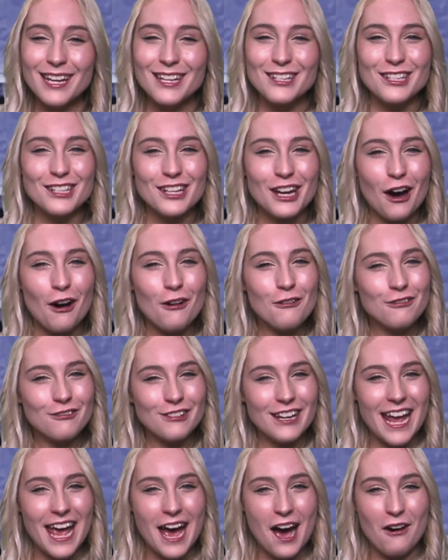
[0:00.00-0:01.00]
To golf
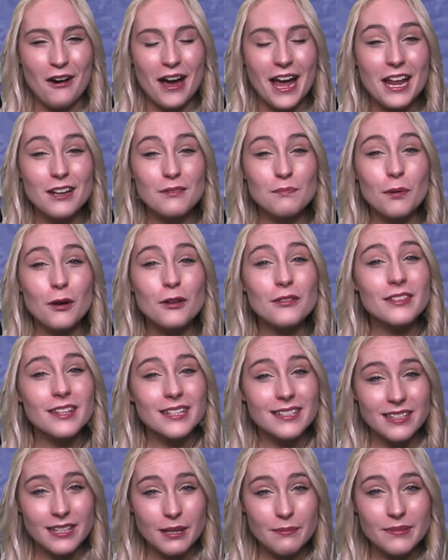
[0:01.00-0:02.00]
now, and both the
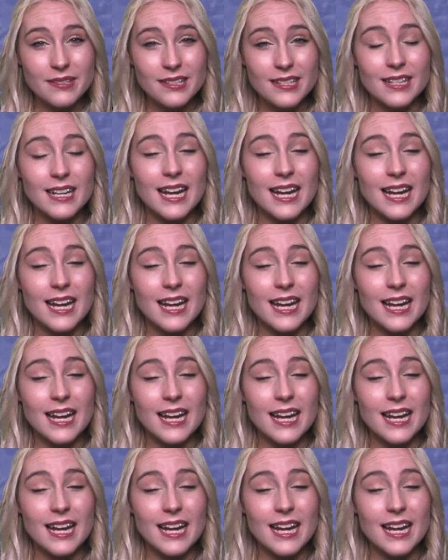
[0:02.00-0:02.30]
Simpson